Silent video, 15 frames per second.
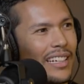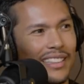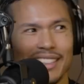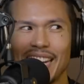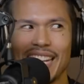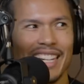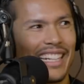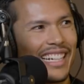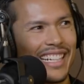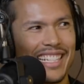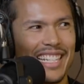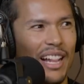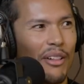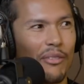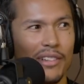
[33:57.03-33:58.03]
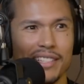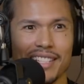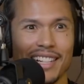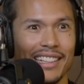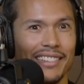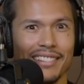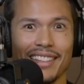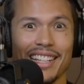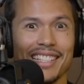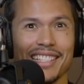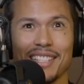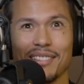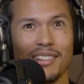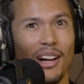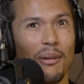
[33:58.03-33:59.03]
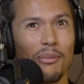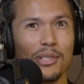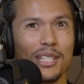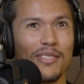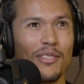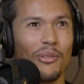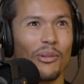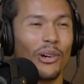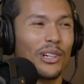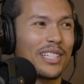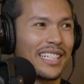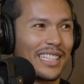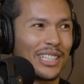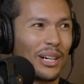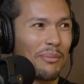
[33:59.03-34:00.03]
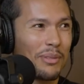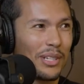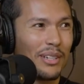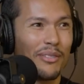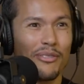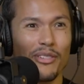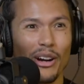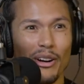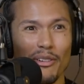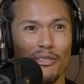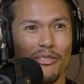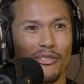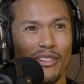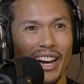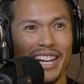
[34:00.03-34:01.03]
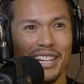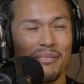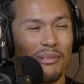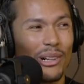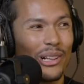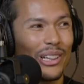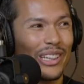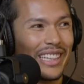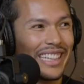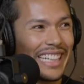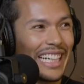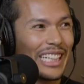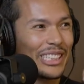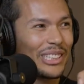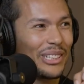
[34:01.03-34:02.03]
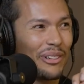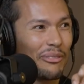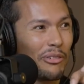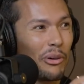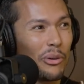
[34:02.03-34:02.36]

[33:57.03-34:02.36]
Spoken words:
And that in itself that's almost even worse in terms of the verifiable nature of